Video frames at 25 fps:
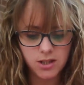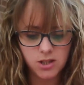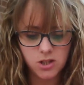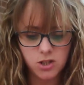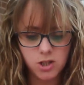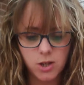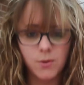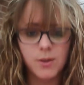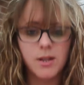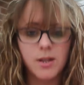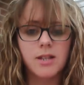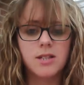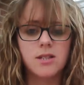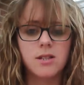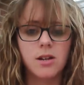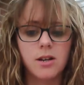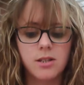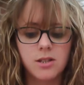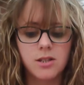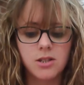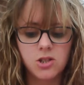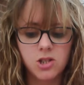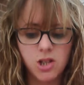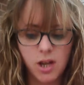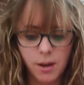this new and
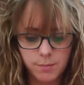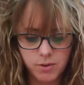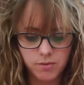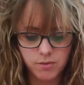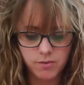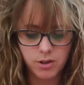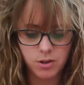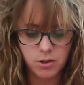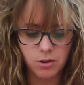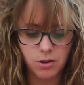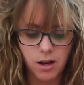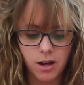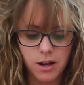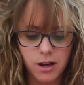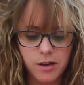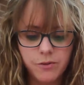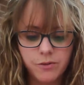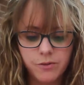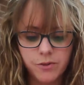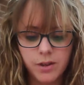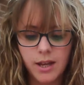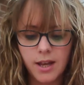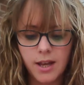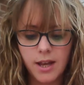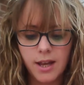exciting chapter in your
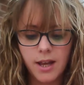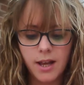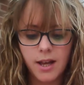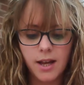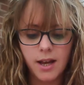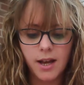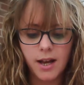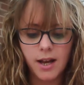life